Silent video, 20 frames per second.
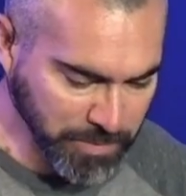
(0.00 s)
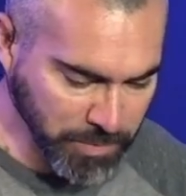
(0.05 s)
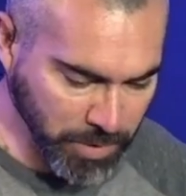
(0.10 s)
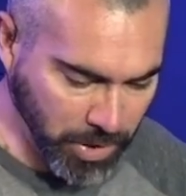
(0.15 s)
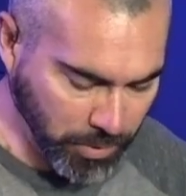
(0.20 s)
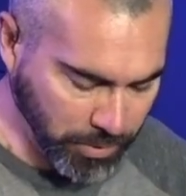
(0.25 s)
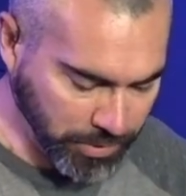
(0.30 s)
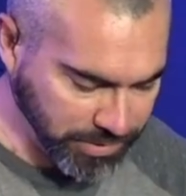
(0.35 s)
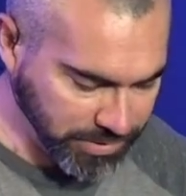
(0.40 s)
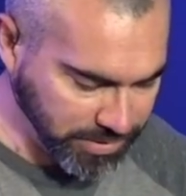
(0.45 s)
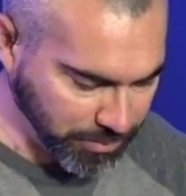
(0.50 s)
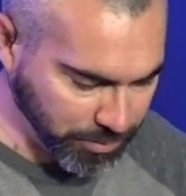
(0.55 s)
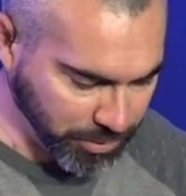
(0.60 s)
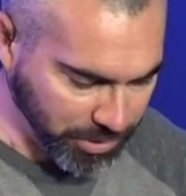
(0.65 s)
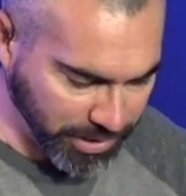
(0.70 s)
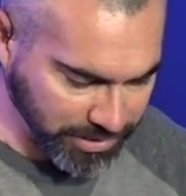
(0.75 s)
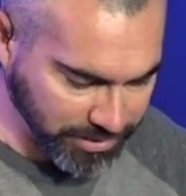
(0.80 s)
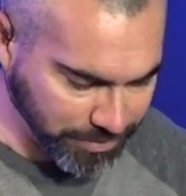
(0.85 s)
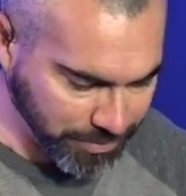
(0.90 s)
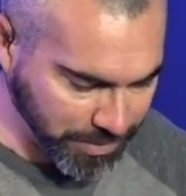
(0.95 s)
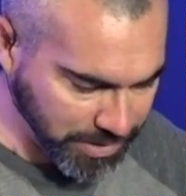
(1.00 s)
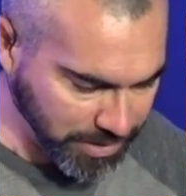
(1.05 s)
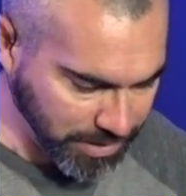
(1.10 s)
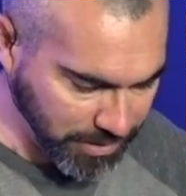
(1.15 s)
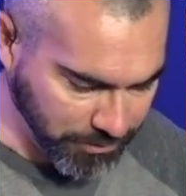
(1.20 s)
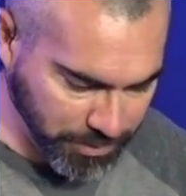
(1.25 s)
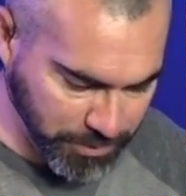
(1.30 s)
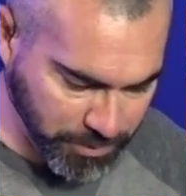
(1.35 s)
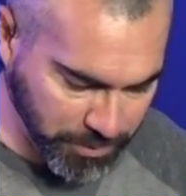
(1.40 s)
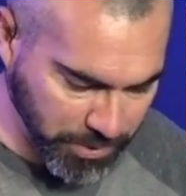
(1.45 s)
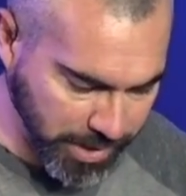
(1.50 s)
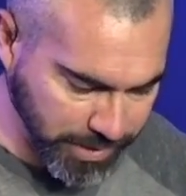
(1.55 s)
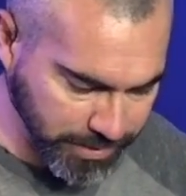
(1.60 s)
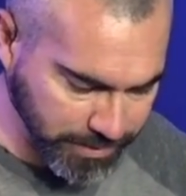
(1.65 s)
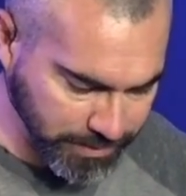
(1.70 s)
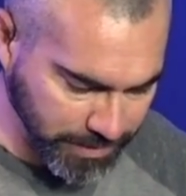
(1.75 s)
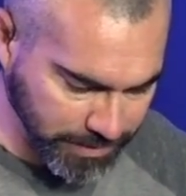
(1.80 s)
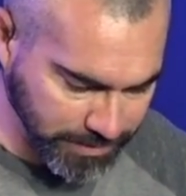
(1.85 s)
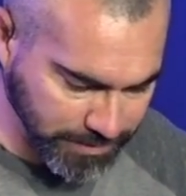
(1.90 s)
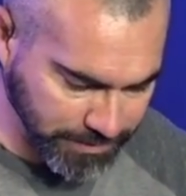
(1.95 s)
Always the bridesmaid, never the bride.
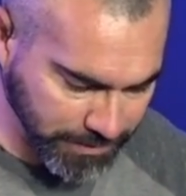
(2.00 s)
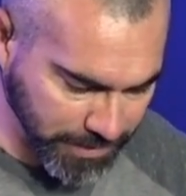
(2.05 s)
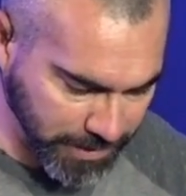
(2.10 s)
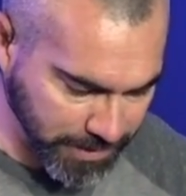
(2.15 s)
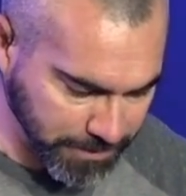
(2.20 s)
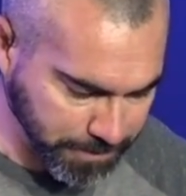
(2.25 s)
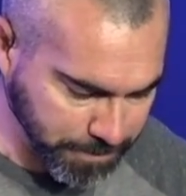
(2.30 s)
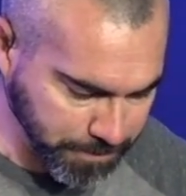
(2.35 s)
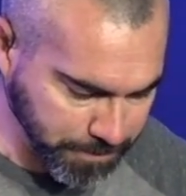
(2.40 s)
That's fine.